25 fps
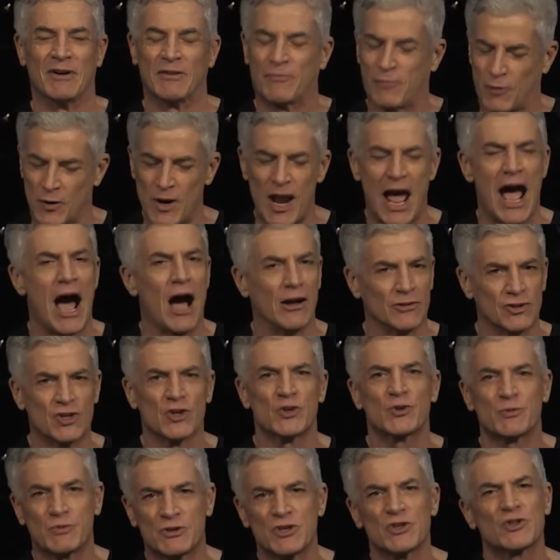But for now,
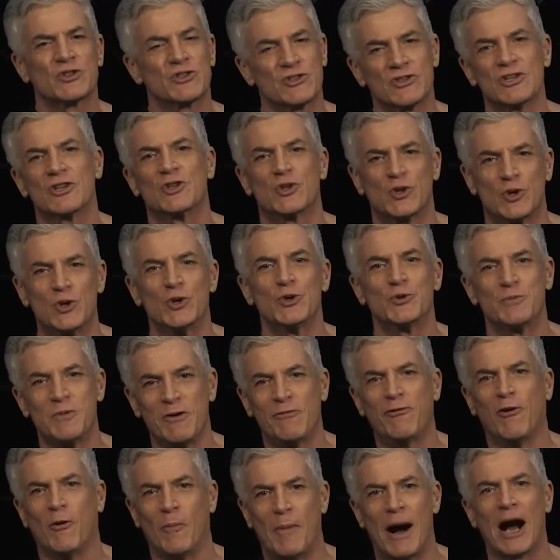just excuse
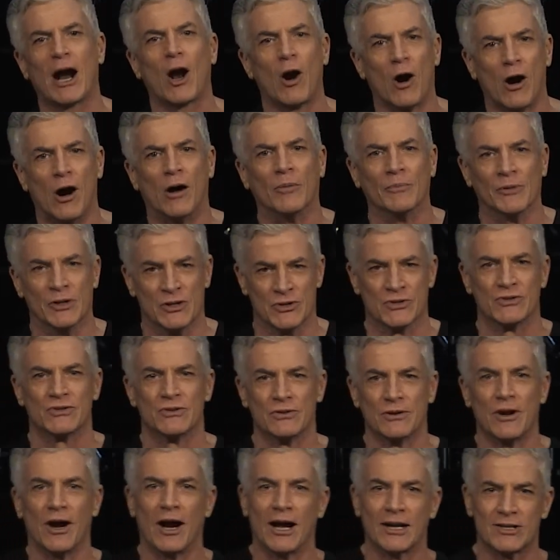me for my
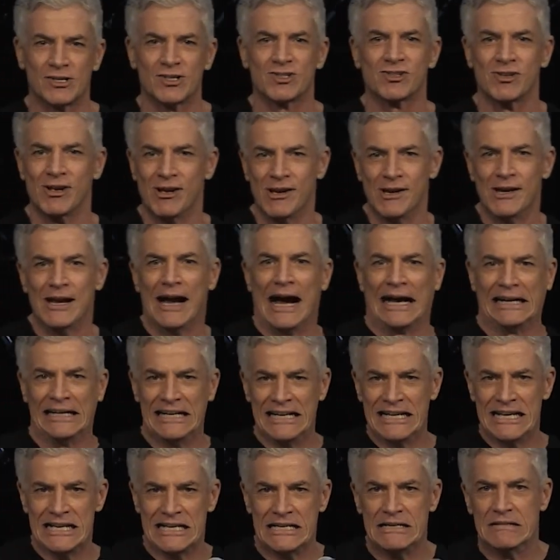calmness. You know, I
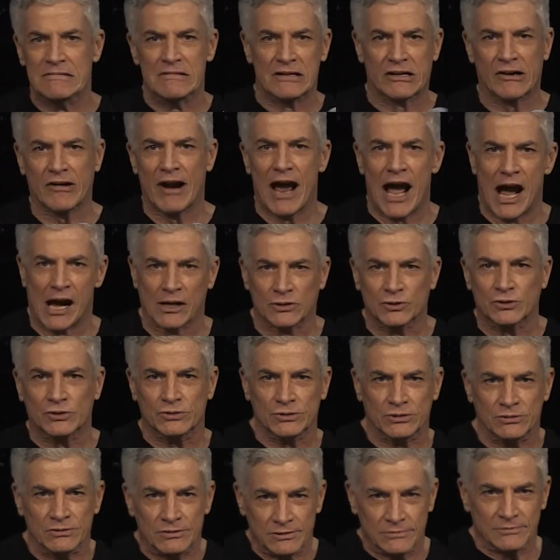need crowd
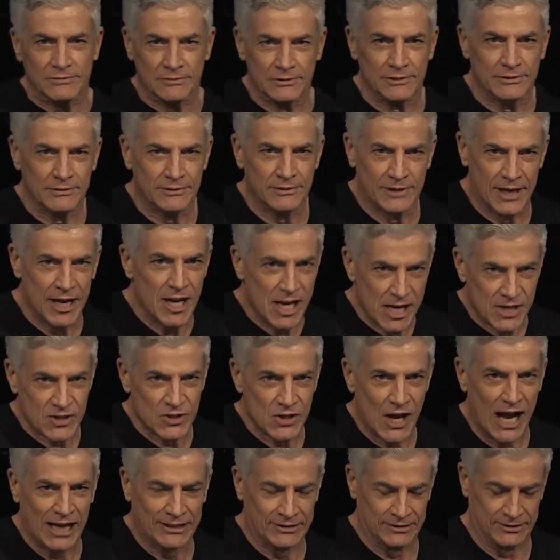to get
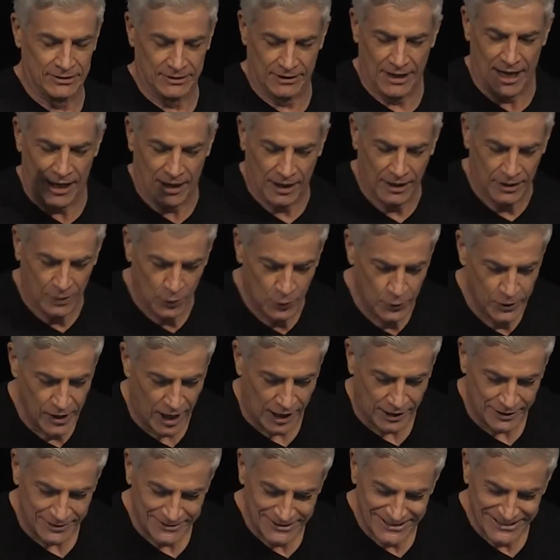excited.
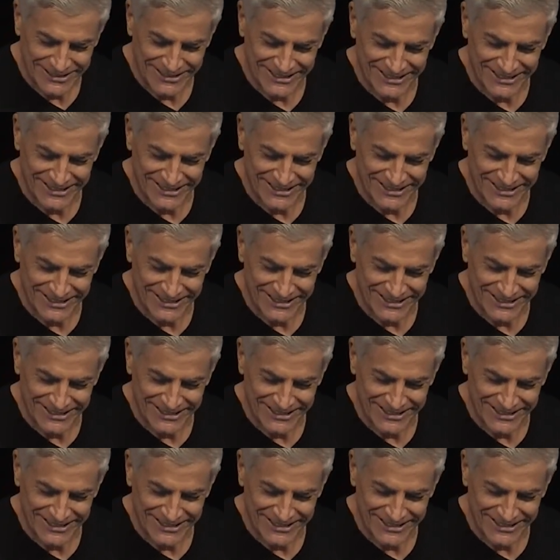Hallelujah.